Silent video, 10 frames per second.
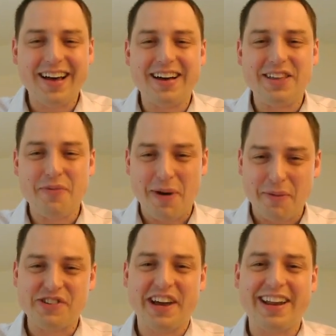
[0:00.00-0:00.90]
You might
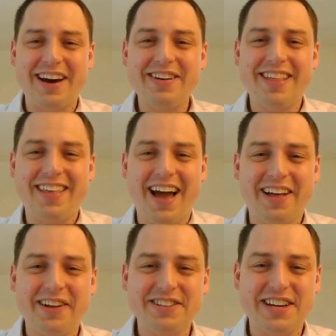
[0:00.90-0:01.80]
want to check it out in the
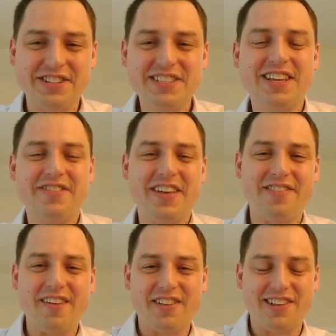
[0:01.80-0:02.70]
ICLR sessions if
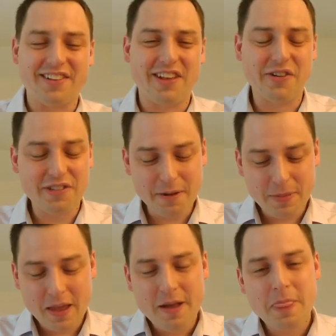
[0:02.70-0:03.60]
it sounds
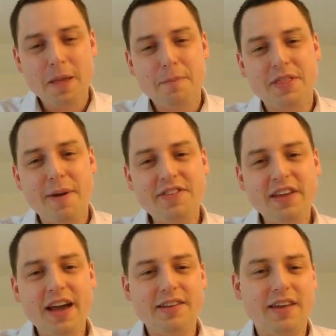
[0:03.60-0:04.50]
interesting. But the basic
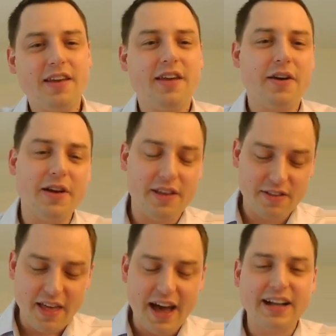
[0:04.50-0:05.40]
idea here
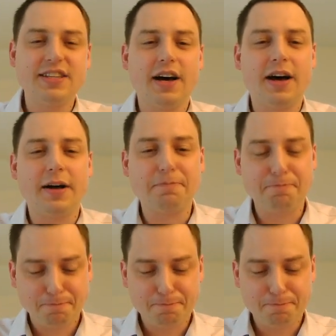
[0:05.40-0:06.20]
is that when